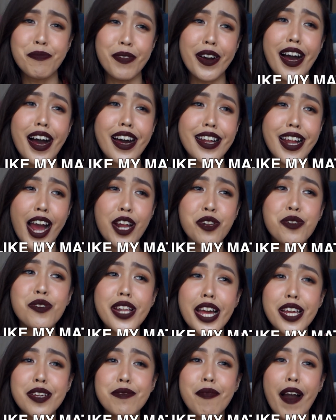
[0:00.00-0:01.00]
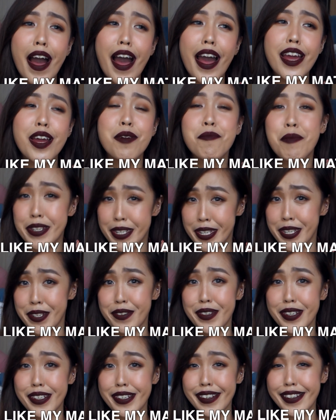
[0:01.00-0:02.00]
but I do like my
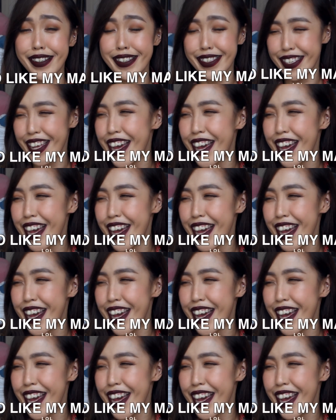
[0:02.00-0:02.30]
materials.